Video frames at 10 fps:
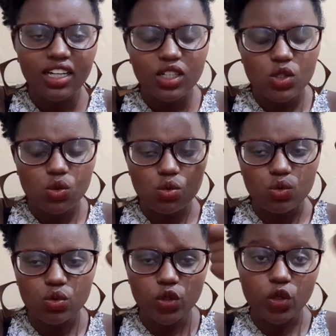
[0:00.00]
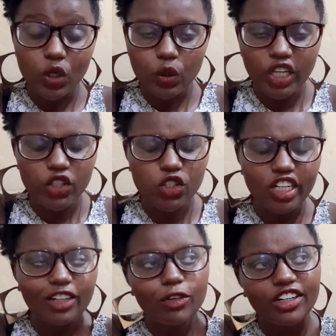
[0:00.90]
to your location.
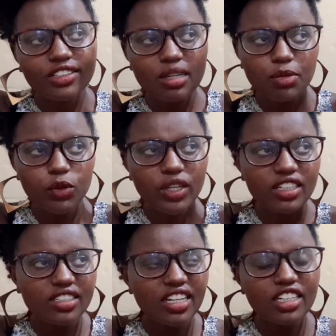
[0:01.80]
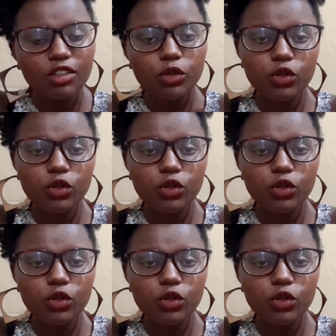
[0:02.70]
Like, for example, you can decide if you